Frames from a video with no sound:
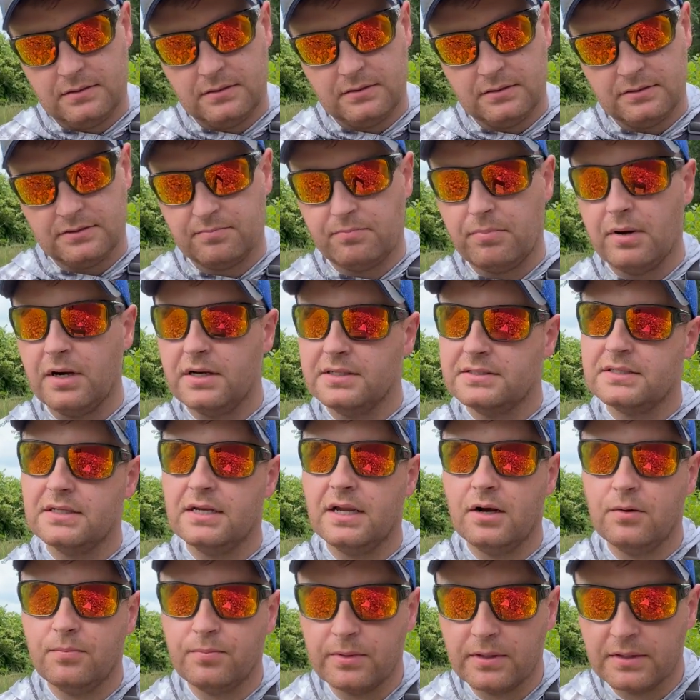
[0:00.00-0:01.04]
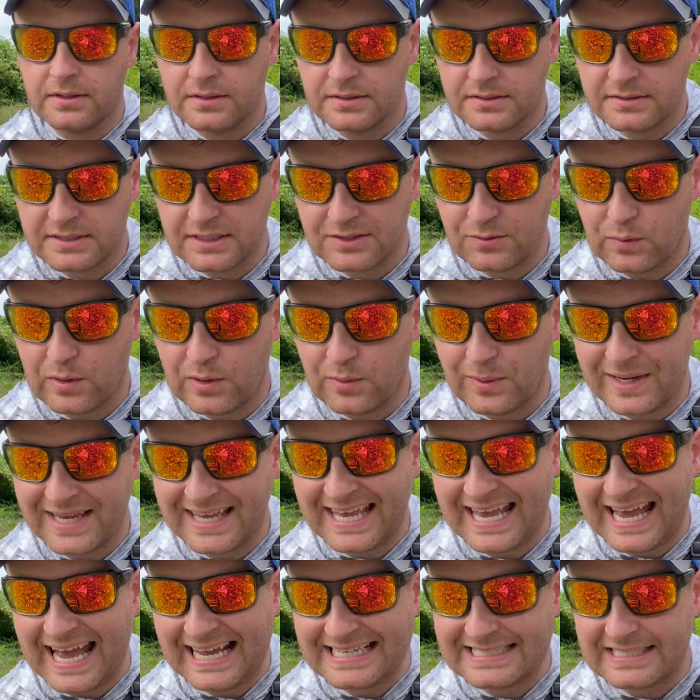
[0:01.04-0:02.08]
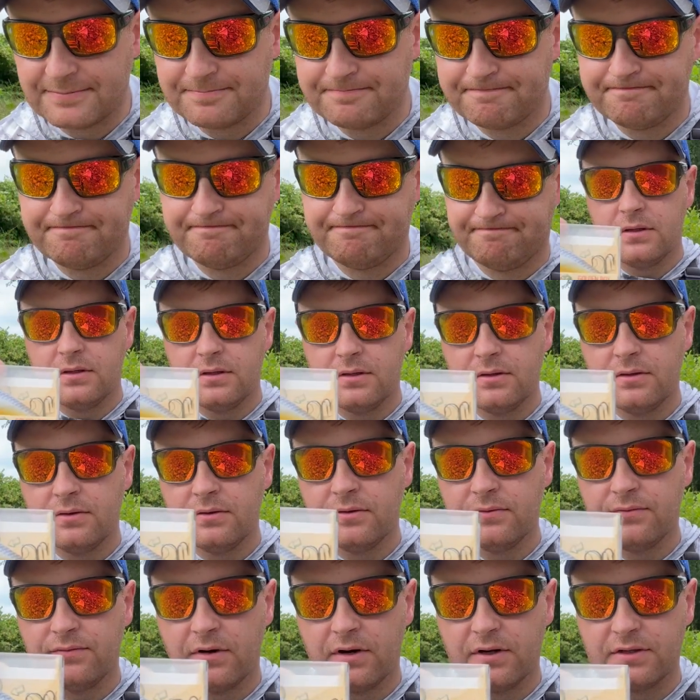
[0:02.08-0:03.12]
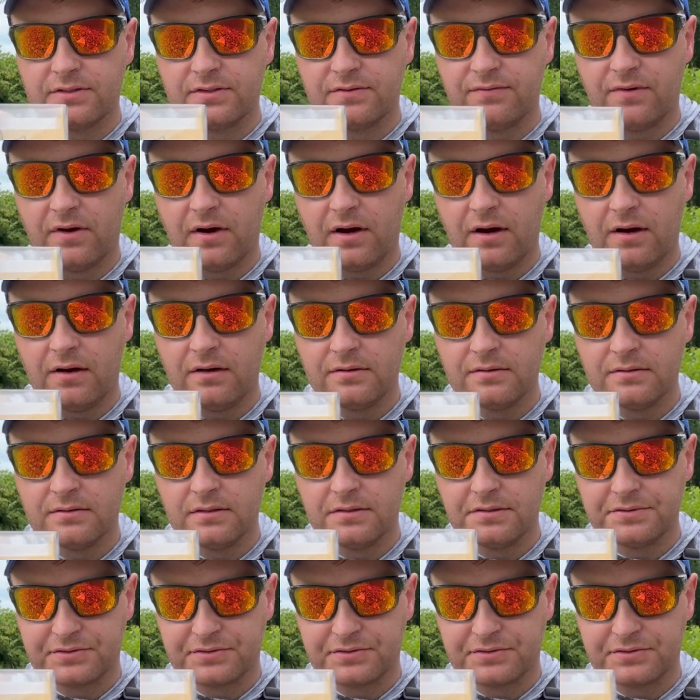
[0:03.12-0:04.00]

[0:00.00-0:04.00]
Let's bust it open and see what we got. First of all, little